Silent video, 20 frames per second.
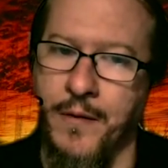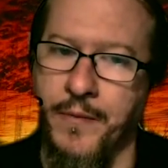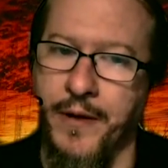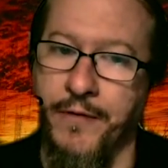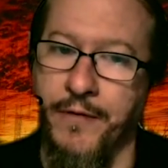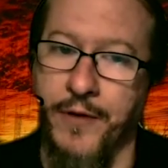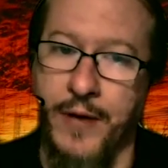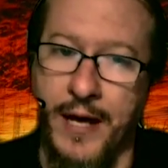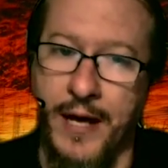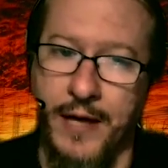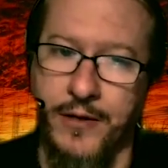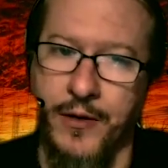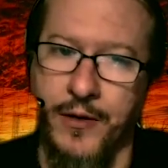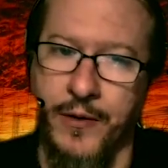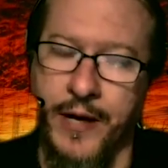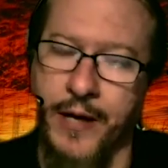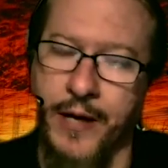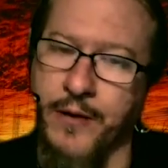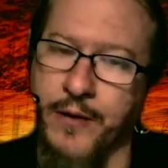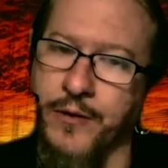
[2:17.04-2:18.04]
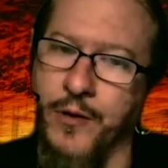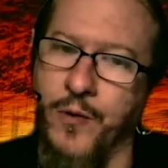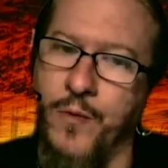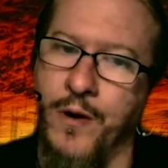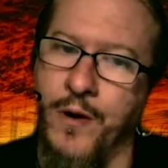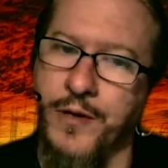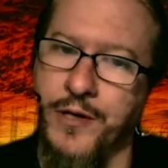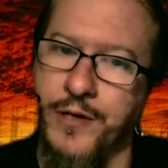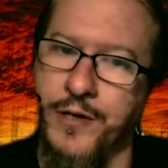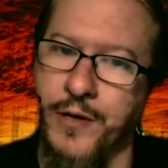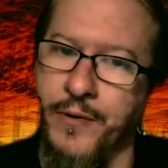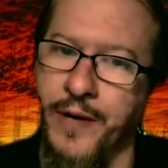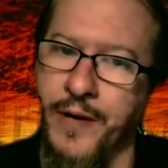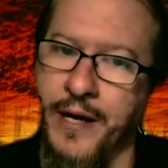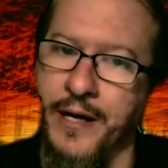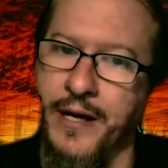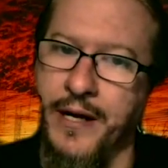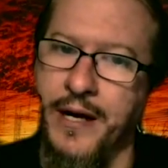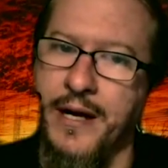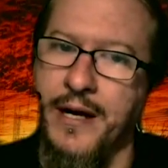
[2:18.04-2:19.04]
If you can't donate or don't want to
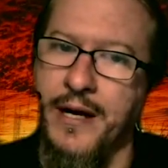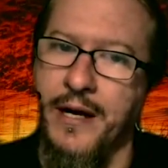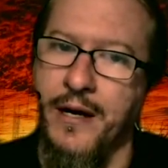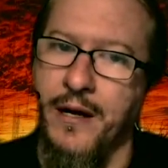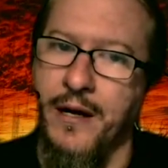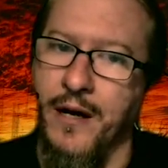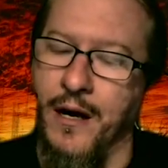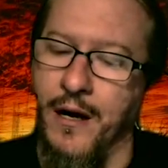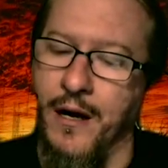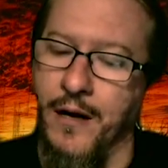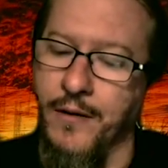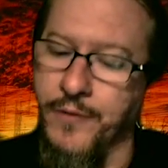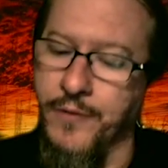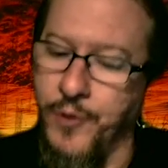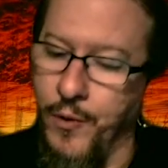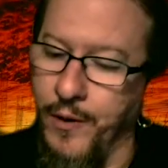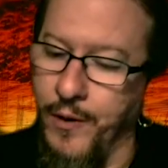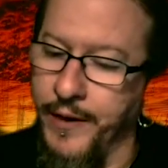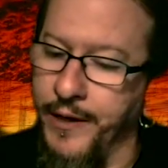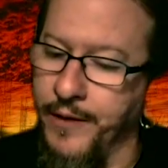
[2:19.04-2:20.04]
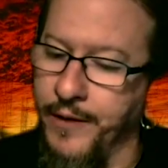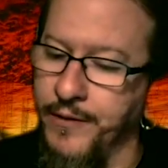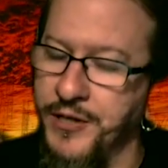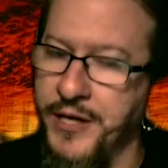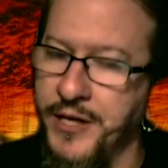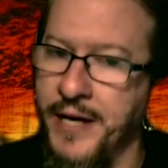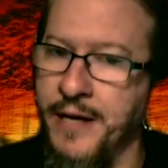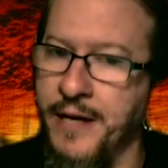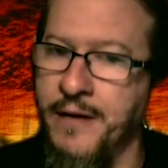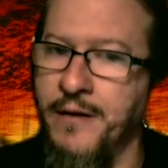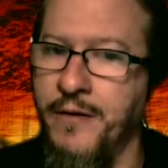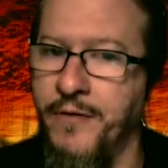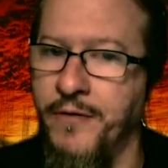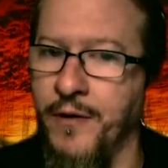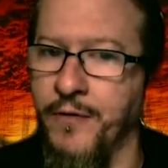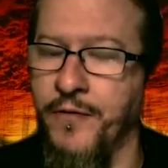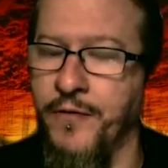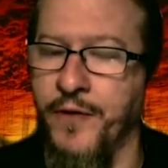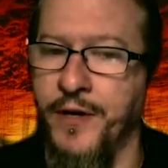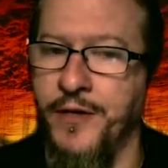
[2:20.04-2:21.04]
donate, totally understand.
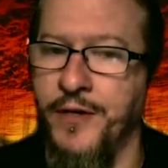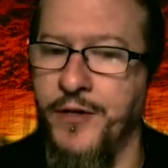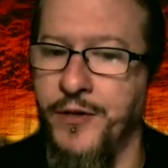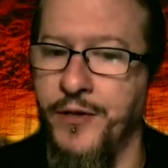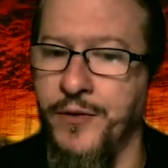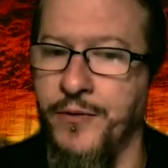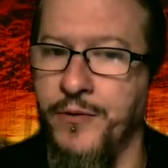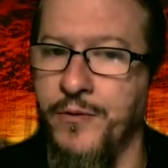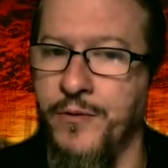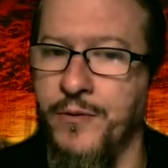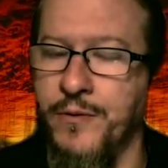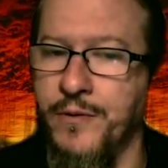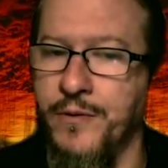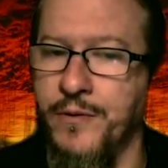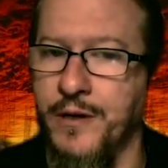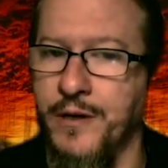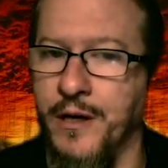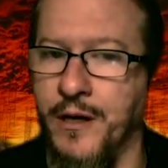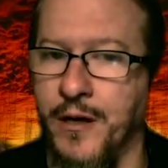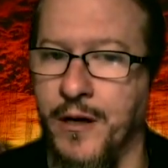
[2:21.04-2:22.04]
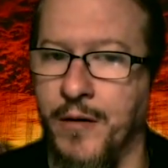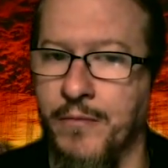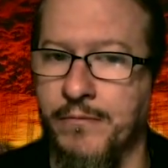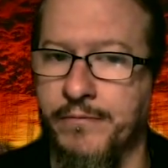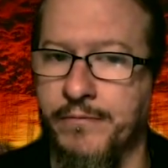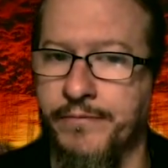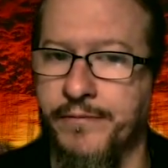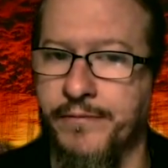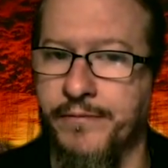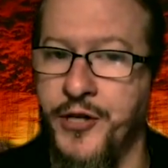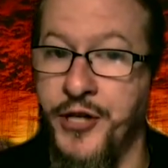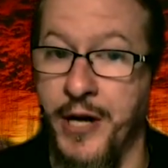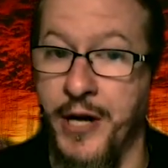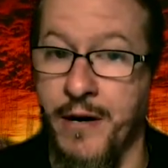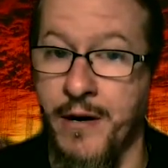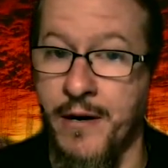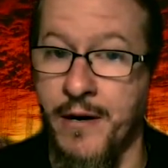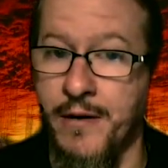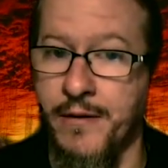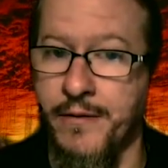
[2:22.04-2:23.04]
Feel free to
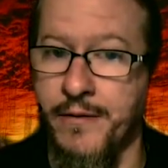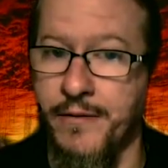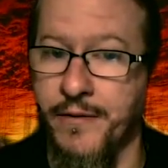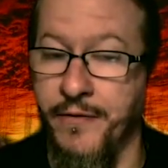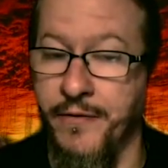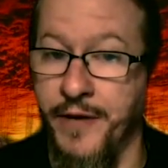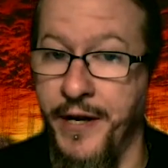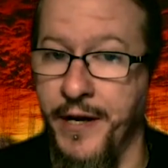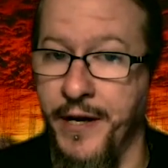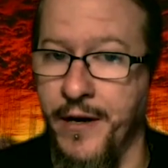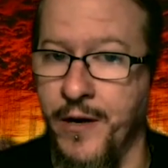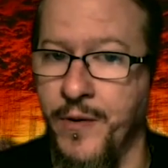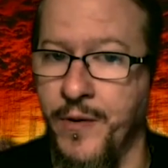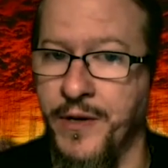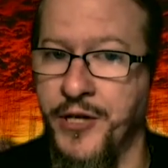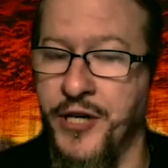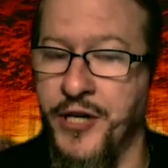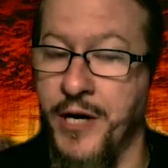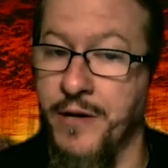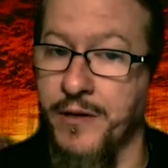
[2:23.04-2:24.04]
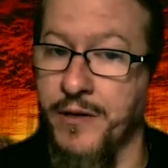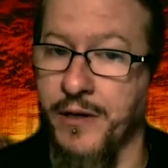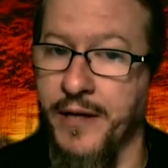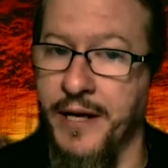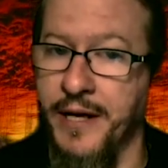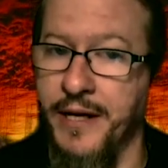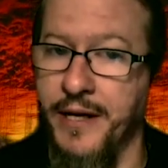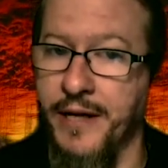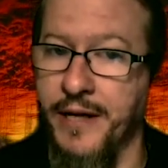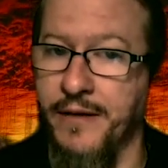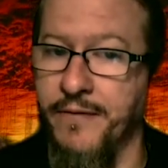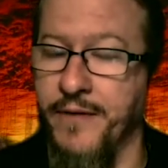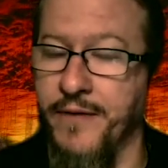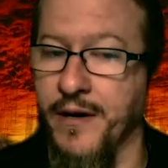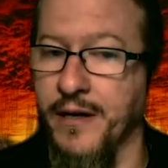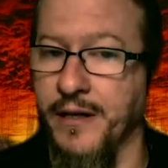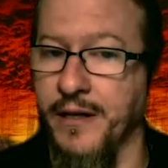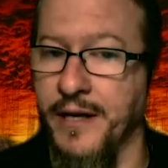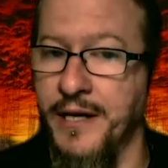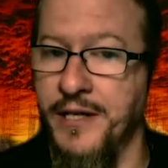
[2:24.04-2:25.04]
share the video and share the link at the
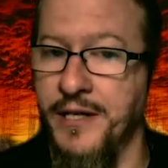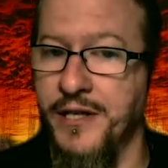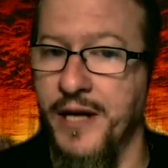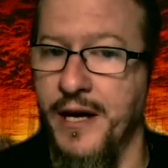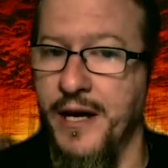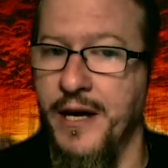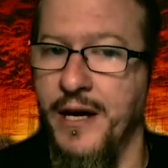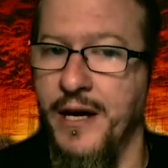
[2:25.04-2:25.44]
very least